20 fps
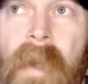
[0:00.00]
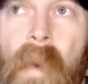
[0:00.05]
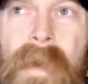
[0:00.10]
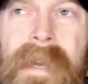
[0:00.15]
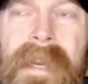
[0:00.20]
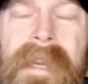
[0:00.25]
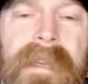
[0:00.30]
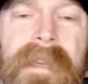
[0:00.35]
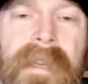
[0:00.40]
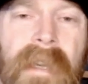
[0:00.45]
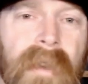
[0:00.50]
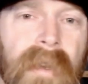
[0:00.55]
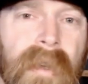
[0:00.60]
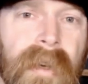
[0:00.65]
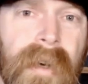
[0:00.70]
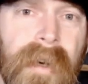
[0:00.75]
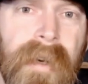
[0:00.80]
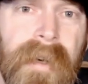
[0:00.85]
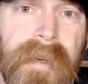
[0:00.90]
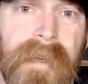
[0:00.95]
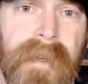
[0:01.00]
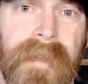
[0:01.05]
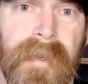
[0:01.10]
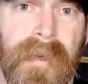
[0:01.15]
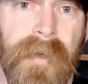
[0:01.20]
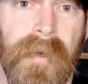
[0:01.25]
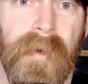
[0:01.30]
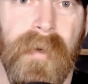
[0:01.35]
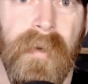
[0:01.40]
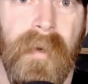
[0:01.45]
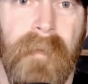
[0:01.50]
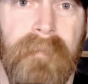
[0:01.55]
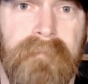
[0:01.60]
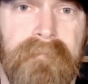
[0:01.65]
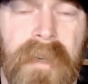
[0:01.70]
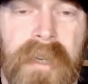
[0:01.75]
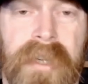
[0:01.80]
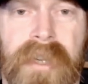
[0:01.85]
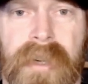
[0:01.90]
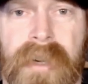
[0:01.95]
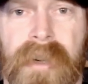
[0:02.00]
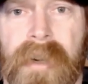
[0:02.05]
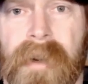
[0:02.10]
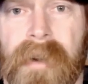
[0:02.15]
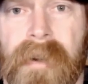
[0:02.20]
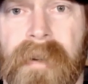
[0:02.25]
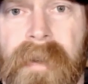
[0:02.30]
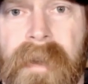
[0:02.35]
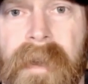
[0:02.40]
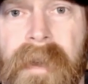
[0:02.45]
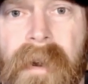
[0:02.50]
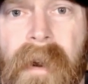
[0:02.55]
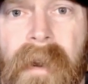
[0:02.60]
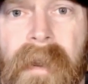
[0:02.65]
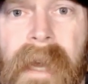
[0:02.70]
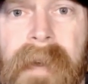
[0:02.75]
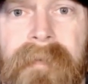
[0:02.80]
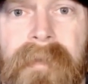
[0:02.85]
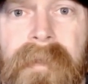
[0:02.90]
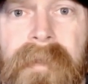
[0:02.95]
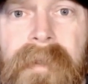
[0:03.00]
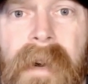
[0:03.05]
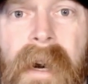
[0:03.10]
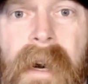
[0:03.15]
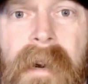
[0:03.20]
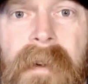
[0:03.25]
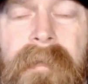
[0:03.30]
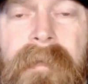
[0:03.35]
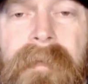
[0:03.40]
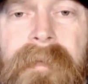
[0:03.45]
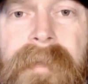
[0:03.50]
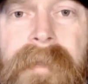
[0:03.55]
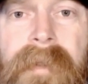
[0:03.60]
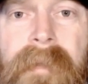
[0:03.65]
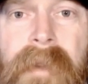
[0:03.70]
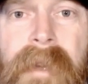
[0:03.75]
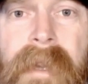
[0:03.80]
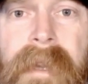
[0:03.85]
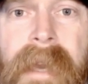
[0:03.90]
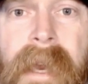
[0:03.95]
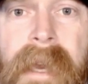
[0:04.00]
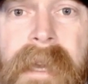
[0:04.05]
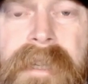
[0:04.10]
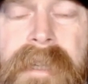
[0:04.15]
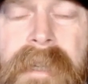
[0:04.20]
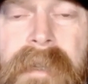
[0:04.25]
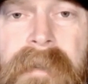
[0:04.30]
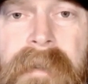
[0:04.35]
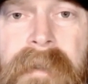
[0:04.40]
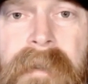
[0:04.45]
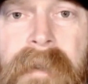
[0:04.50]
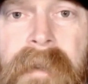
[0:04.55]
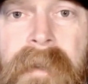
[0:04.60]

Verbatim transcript: we need to learn to mature in our level of communication